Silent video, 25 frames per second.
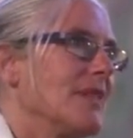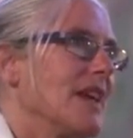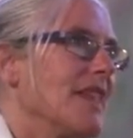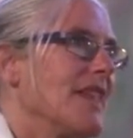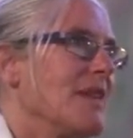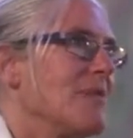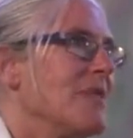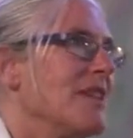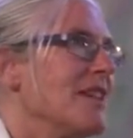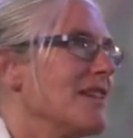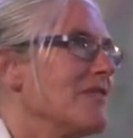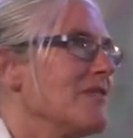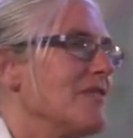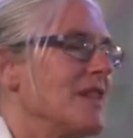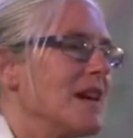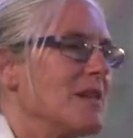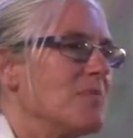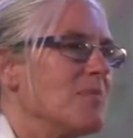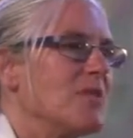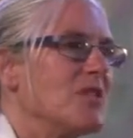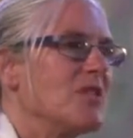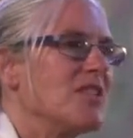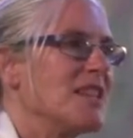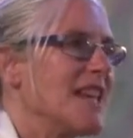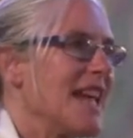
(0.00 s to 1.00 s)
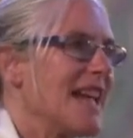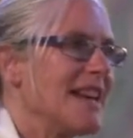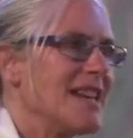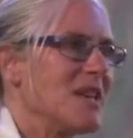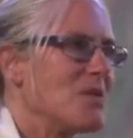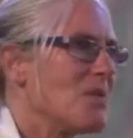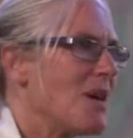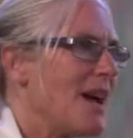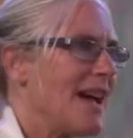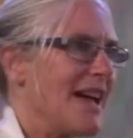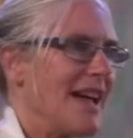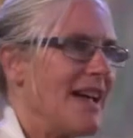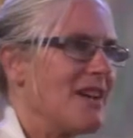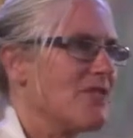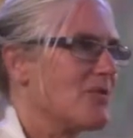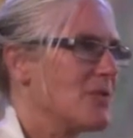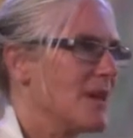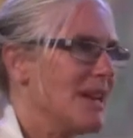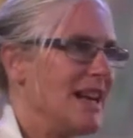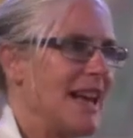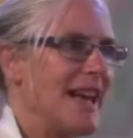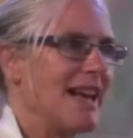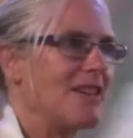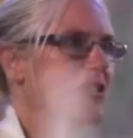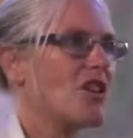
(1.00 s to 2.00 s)
think we can find beauty anywhere if
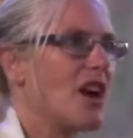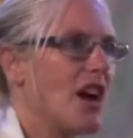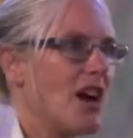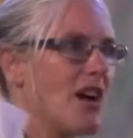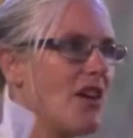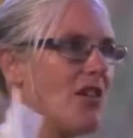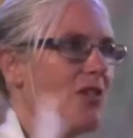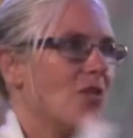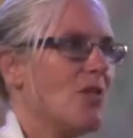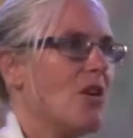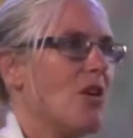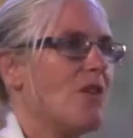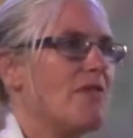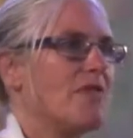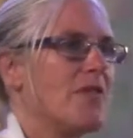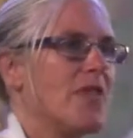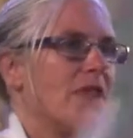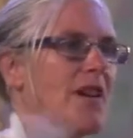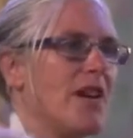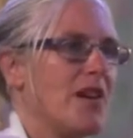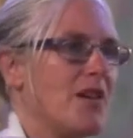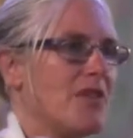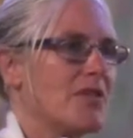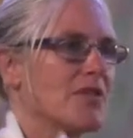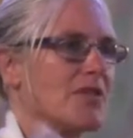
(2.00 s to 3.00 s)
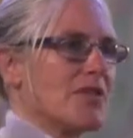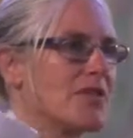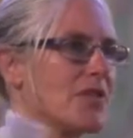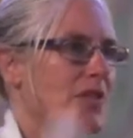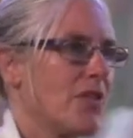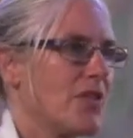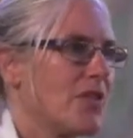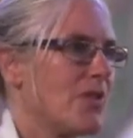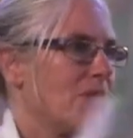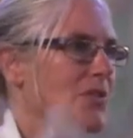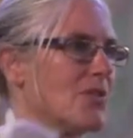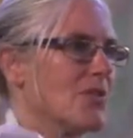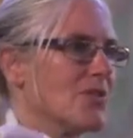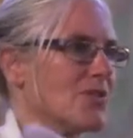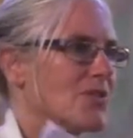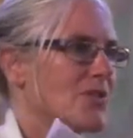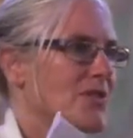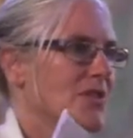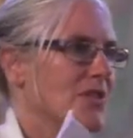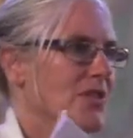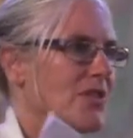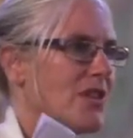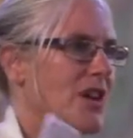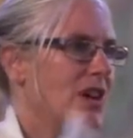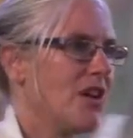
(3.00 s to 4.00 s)
we let go of those
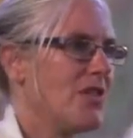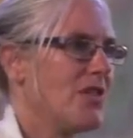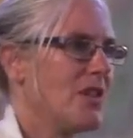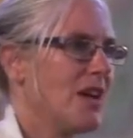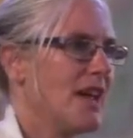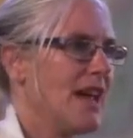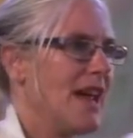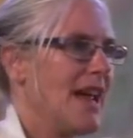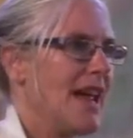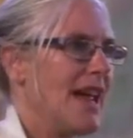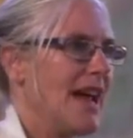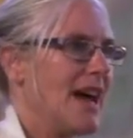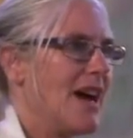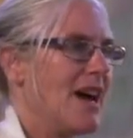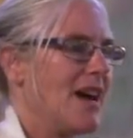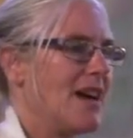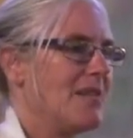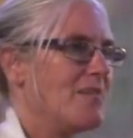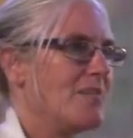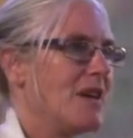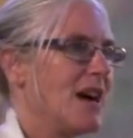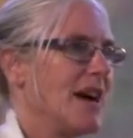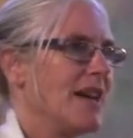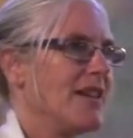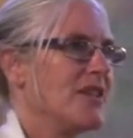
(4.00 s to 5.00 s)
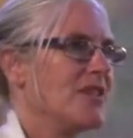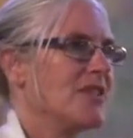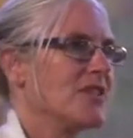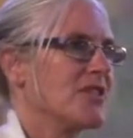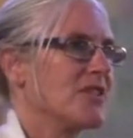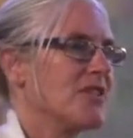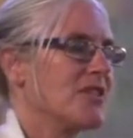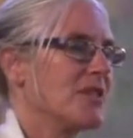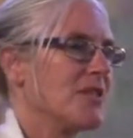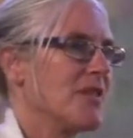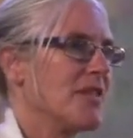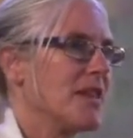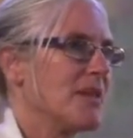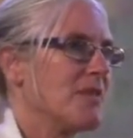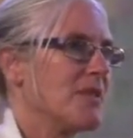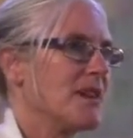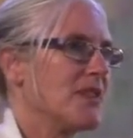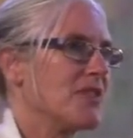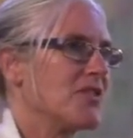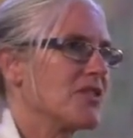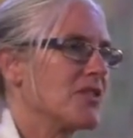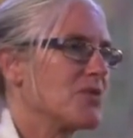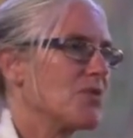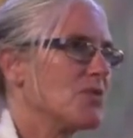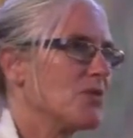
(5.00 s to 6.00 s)
thoughts, I used to do a thing when I
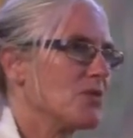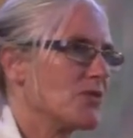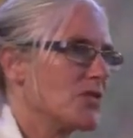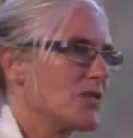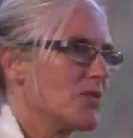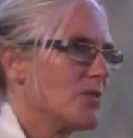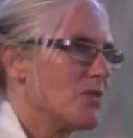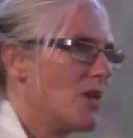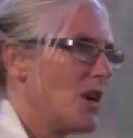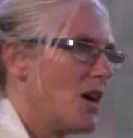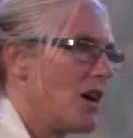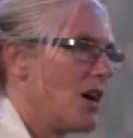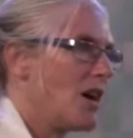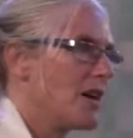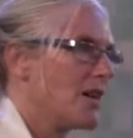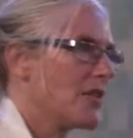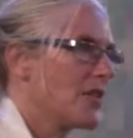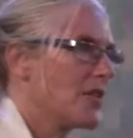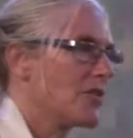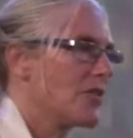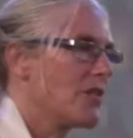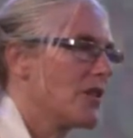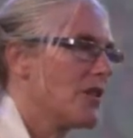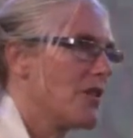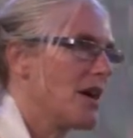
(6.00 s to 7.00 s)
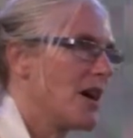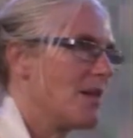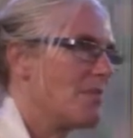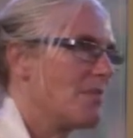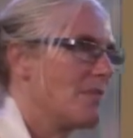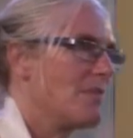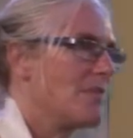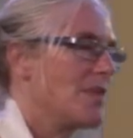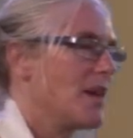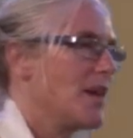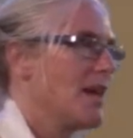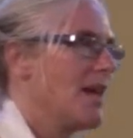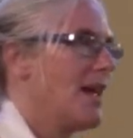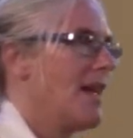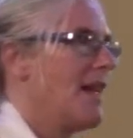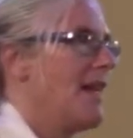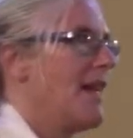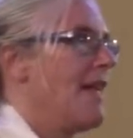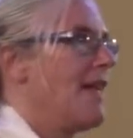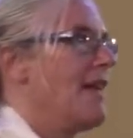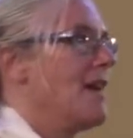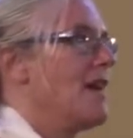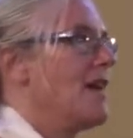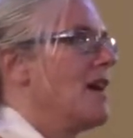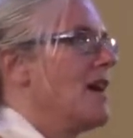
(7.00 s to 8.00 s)
used to walk to work through
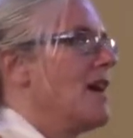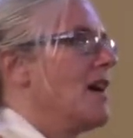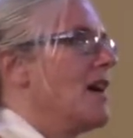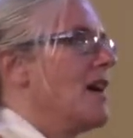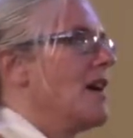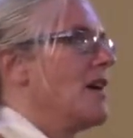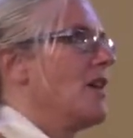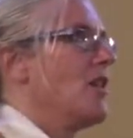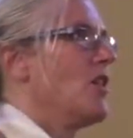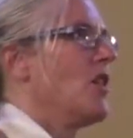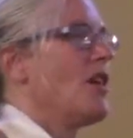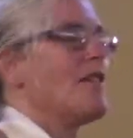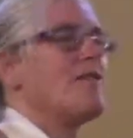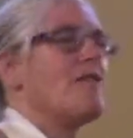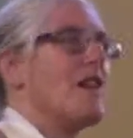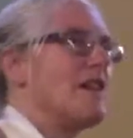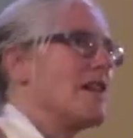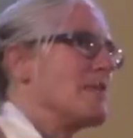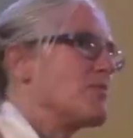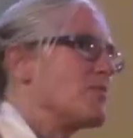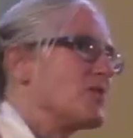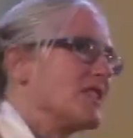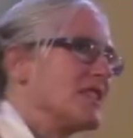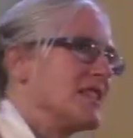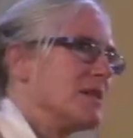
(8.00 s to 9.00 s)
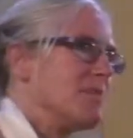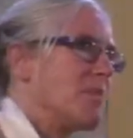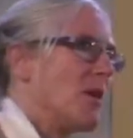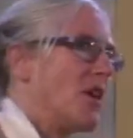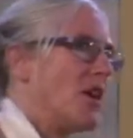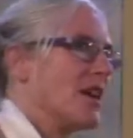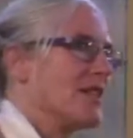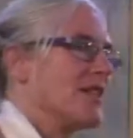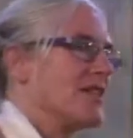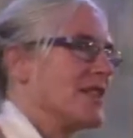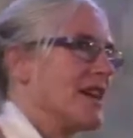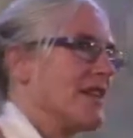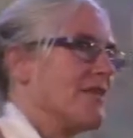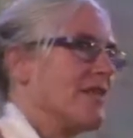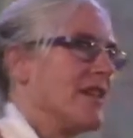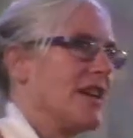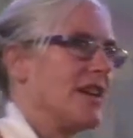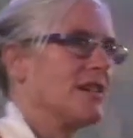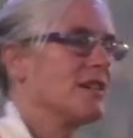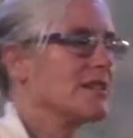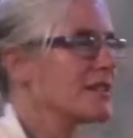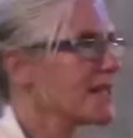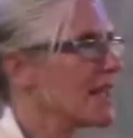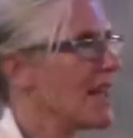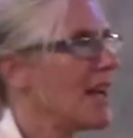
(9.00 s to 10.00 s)
not a very pretty part of
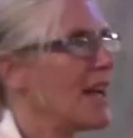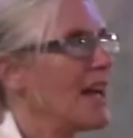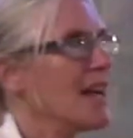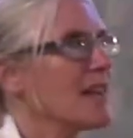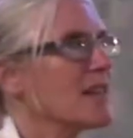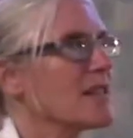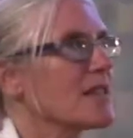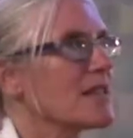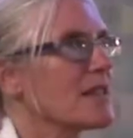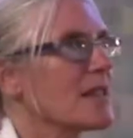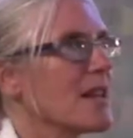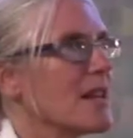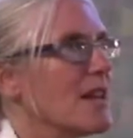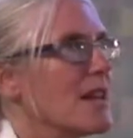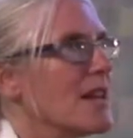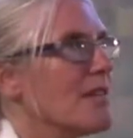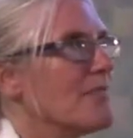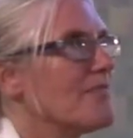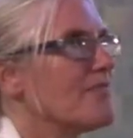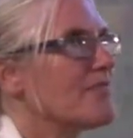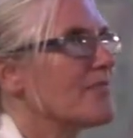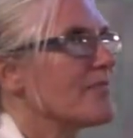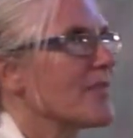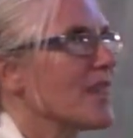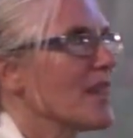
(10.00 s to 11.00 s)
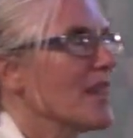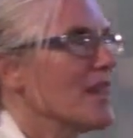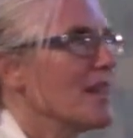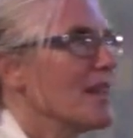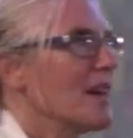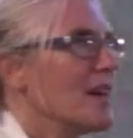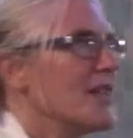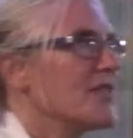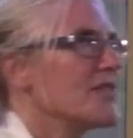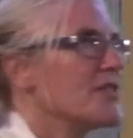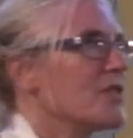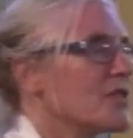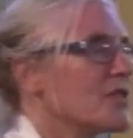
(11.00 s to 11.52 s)
Sheffield, and I used